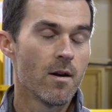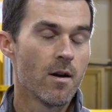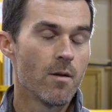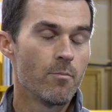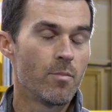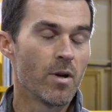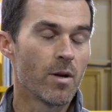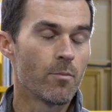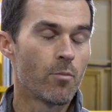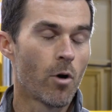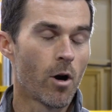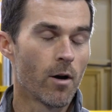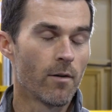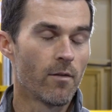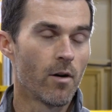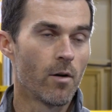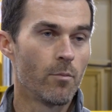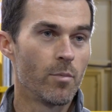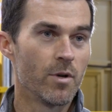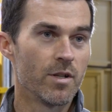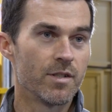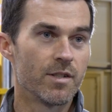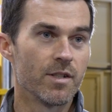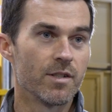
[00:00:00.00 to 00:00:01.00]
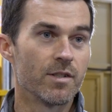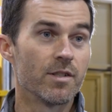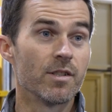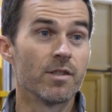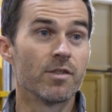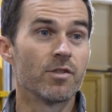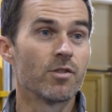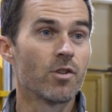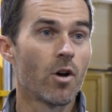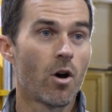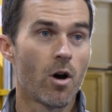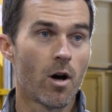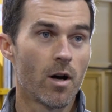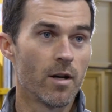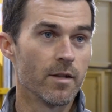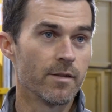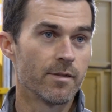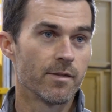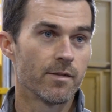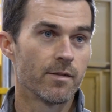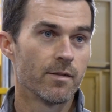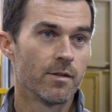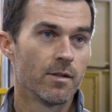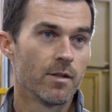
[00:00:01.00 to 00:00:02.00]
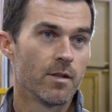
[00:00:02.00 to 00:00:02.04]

big part of our business is saws.